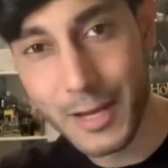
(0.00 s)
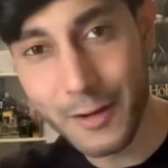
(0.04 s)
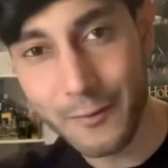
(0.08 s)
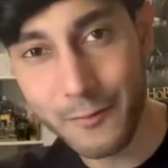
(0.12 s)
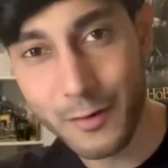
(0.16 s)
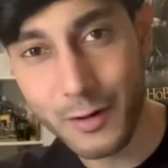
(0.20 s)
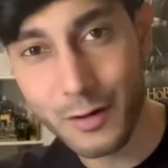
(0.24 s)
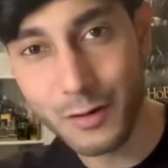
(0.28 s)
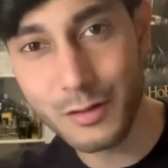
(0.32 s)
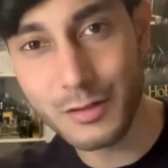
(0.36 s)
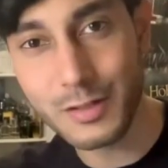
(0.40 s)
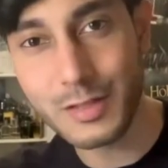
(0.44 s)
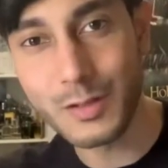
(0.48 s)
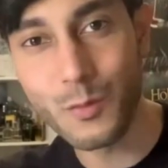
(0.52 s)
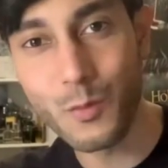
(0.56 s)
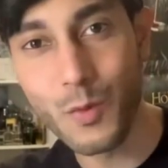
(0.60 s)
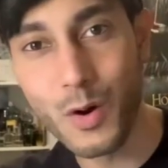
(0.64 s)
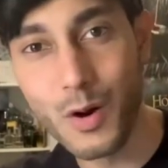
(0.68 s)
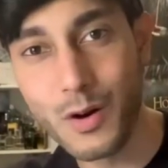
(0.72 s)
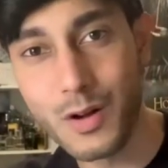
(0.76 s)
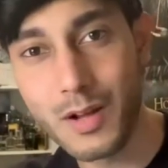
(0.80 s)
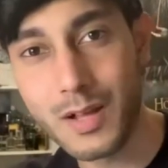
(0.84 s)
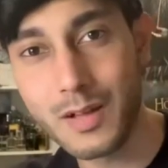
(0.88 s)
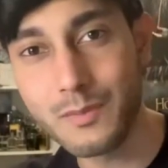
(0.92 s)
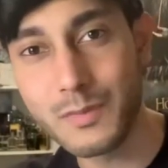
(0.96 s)
folks, and
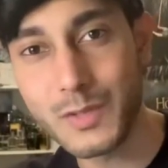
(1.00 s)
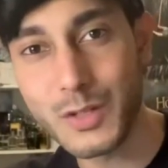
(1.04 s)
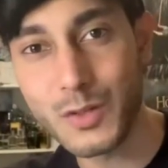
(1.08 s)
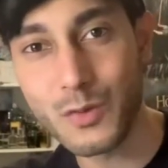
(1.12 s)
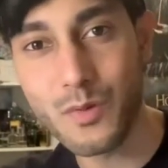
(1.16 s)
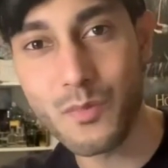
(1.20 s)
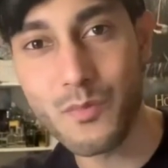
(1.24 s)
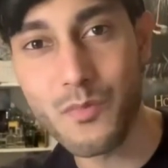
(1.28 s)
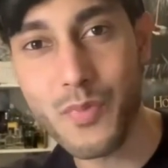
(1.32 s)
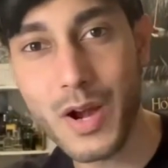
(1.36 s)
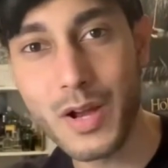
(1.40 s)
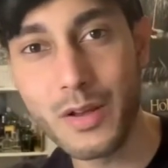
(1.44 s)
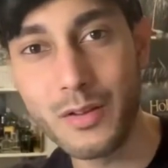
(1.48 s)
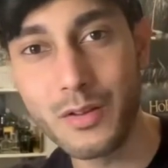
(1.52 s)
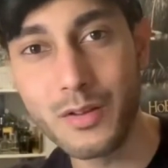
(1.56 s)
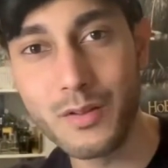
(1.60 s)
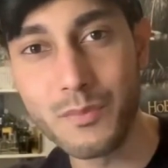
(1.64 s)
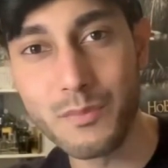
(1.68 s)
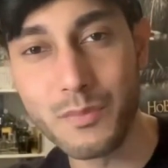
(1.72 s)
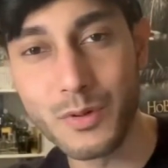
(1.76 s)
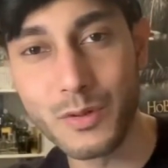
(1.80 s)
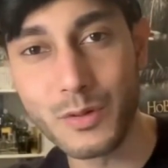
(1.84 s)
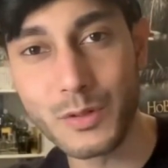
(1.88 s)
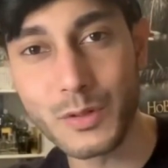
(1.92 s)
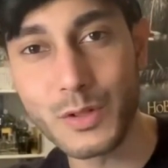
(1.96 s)
welcome to a brand new
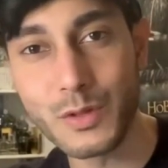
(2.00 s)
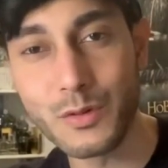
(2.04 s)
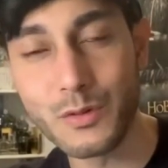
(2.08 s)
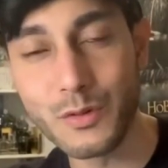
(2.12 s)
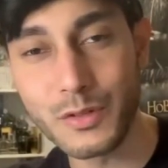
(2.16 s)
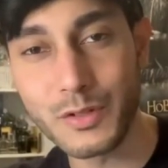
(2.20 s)
book talk